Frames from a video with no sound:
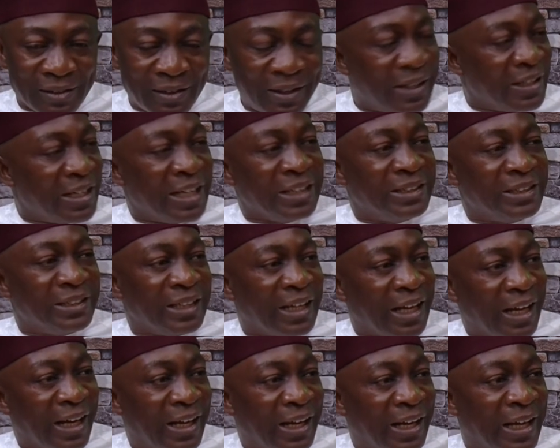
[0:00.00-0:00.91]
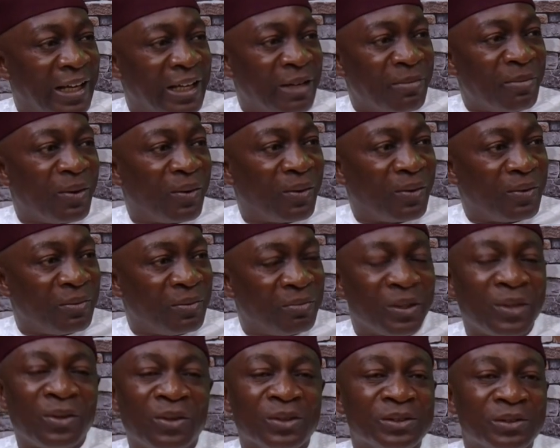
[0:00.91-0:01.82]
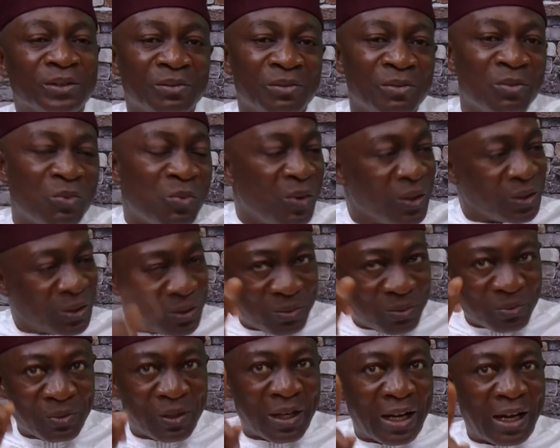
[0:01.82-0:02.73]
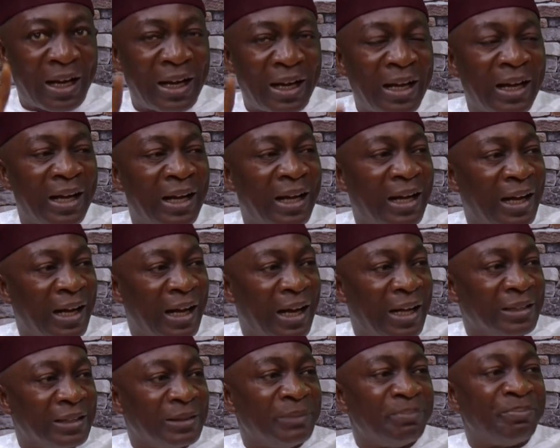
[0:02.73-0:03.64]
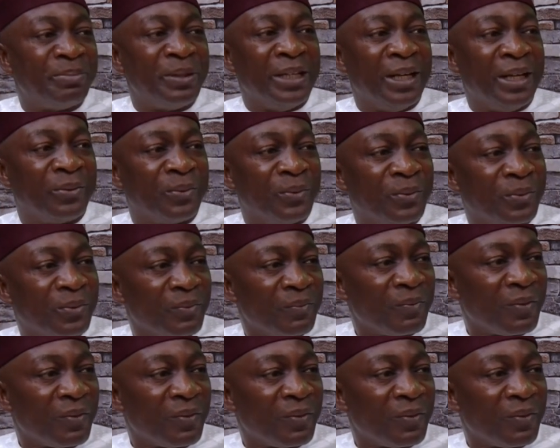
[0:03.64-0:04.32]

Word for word: in Nigeria anymore because once we are at the pinnacle